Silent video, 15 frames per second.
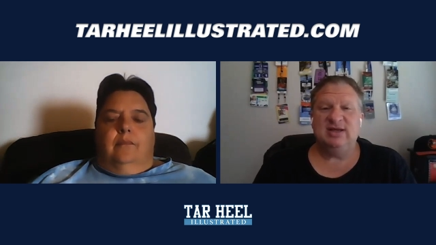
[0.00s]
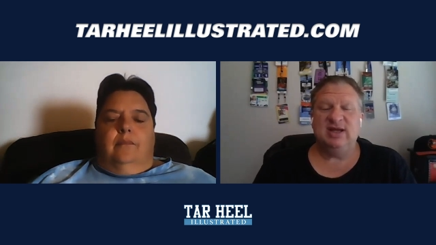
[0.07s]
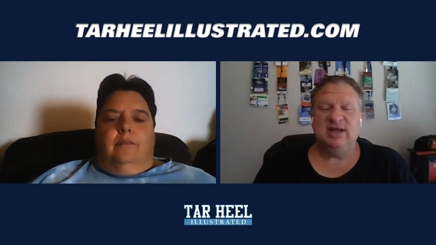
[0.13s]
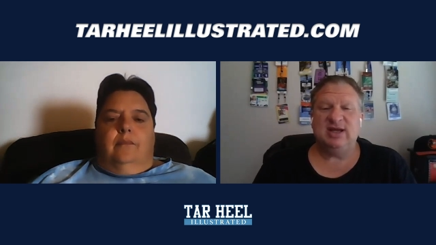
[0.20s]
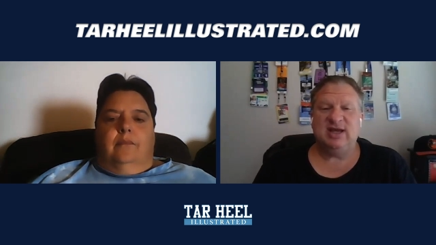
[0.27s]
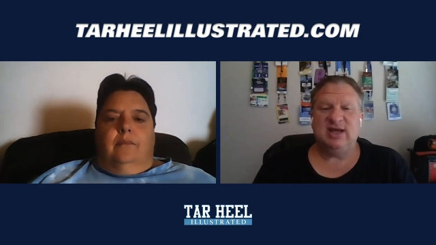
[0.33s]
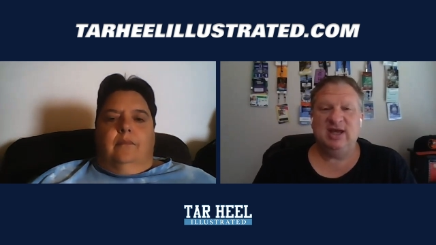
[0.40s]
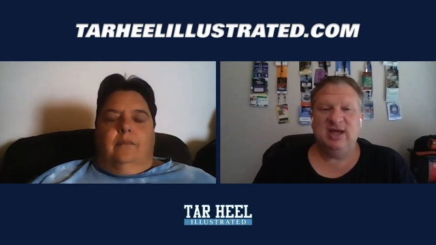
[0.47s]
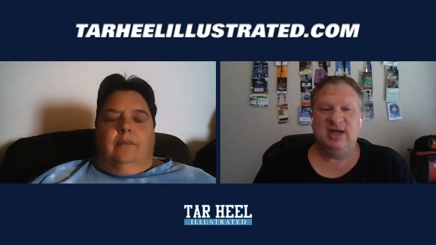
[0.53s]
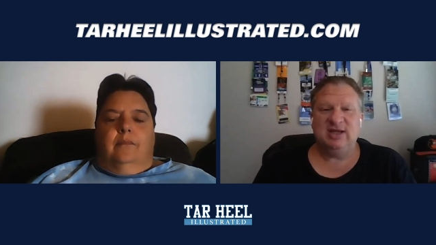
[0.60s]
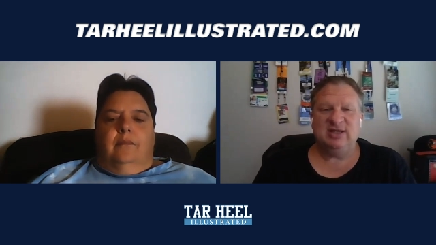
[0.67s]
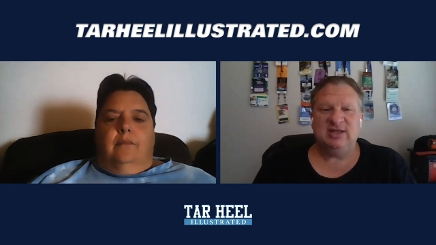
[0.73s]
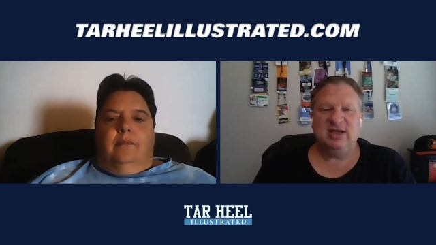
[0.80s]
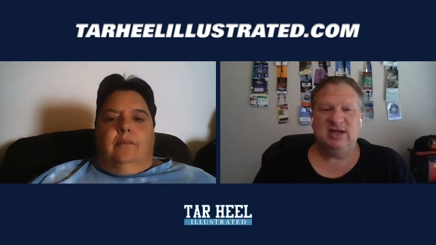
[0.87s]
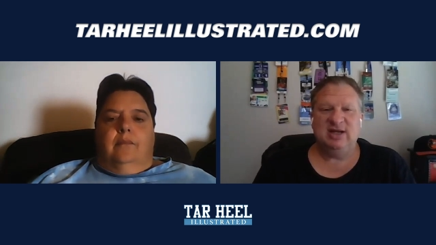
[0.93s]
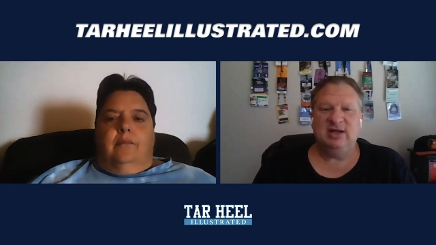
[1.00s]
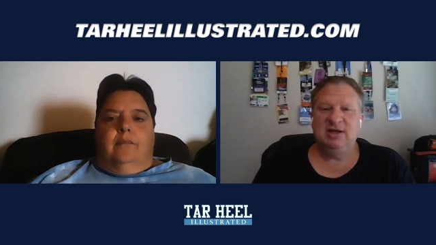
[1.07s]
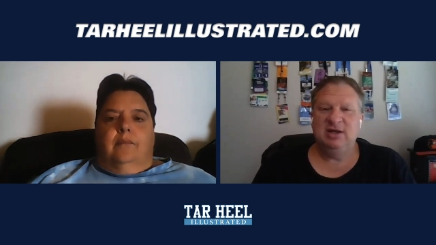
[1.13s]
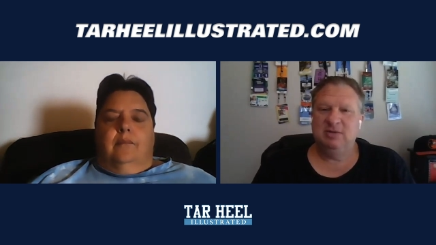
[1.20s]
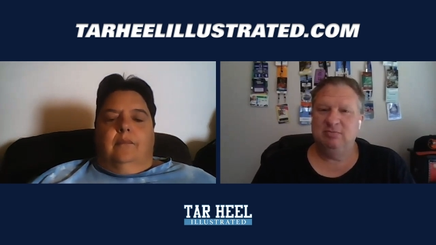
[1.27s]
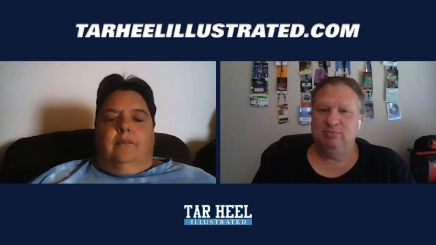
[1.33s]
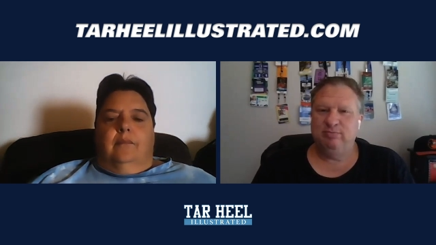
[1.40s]
Speaker 1: Deana King. And Deana,
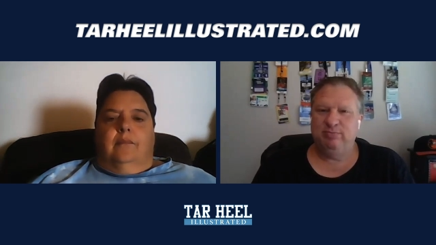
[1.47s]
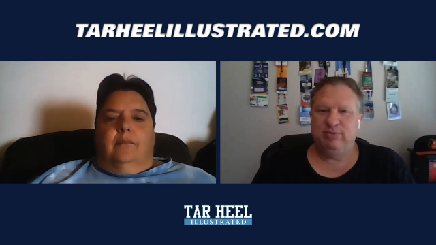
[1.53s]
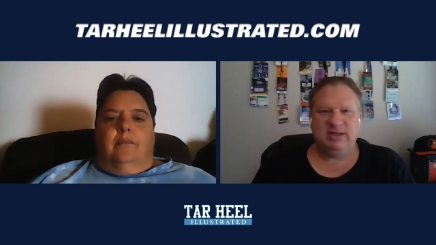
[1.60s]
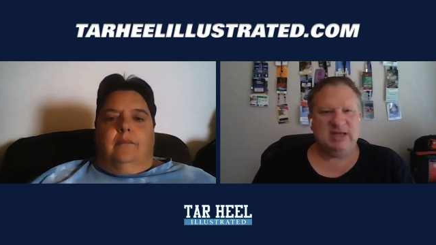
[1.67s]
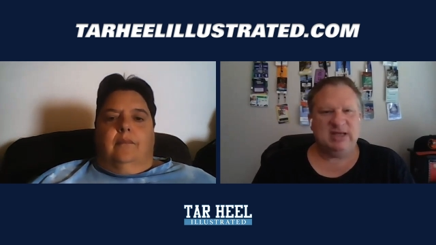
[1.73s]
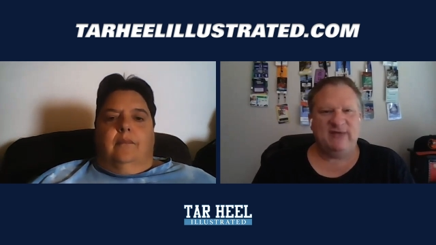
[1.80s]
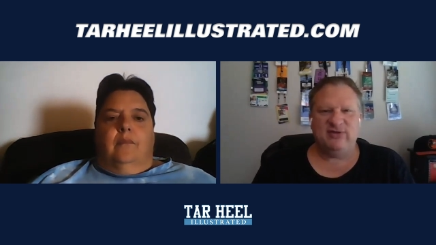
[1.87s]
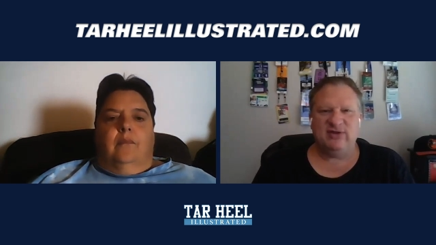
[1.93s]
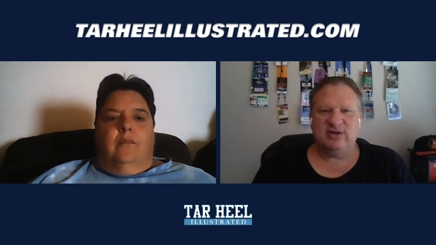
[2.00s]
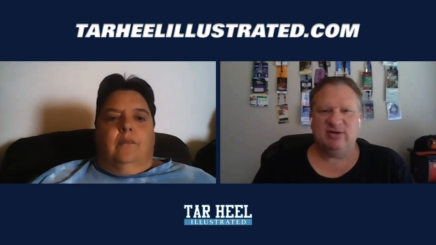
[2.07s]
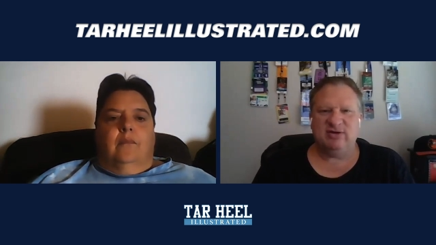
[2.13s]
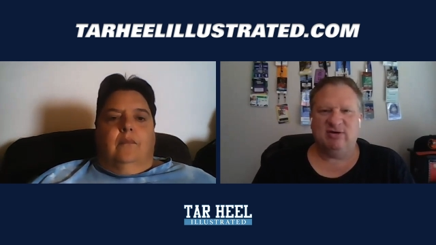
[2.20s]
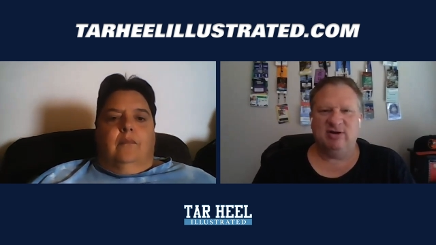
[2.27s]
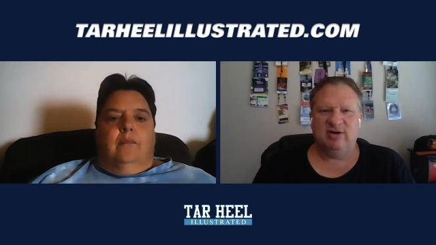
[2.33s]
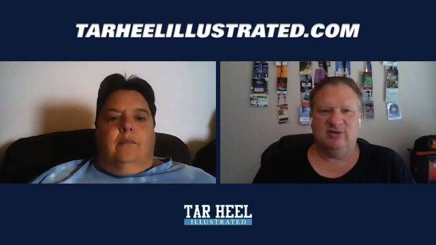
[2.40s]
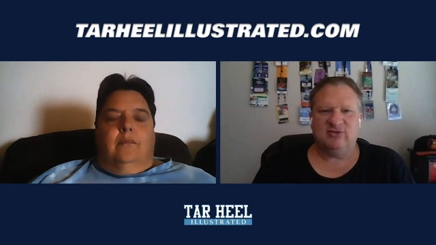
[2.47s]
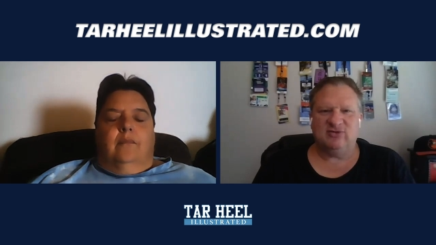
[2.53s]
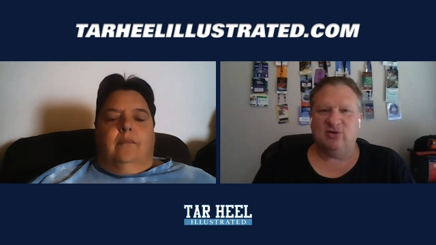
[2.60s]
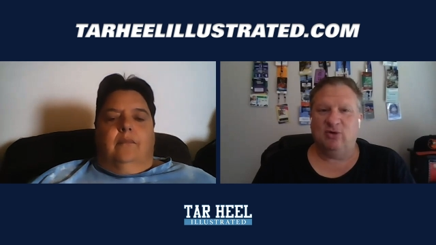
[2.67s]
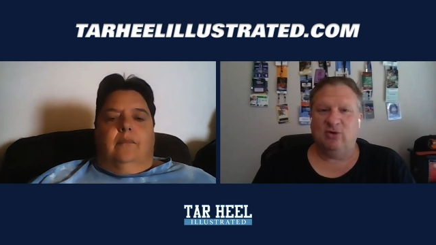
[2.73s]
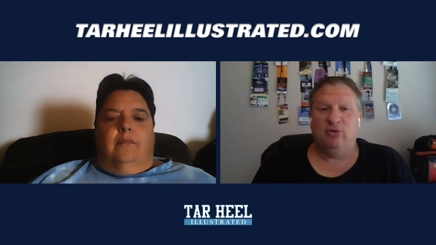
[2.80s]
big day for the Tar Heels.